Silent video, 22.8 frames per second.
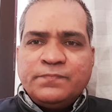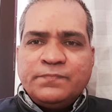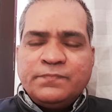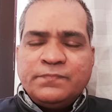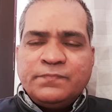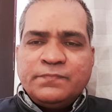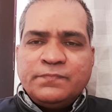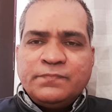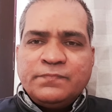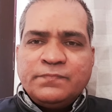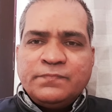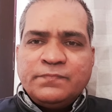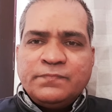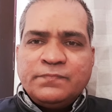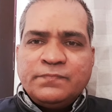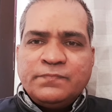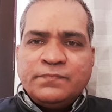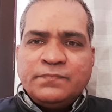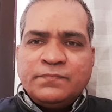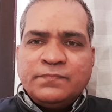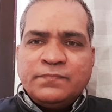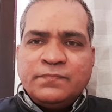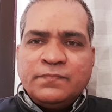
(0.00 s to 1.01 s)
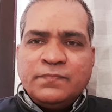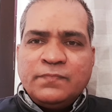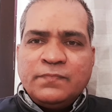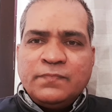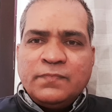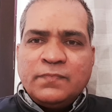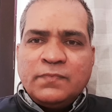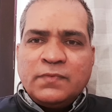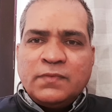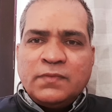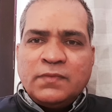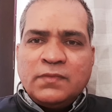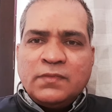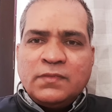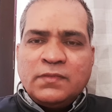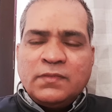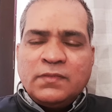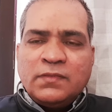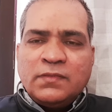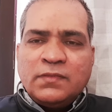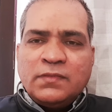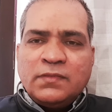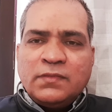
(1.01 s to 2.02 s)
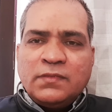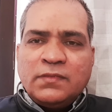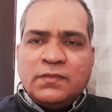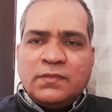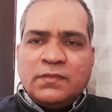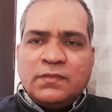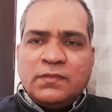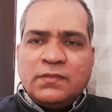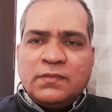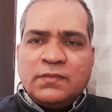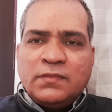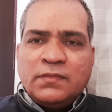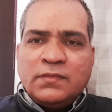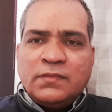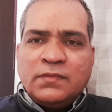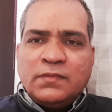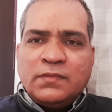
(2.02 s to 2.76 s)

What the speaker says: Nobody speaks.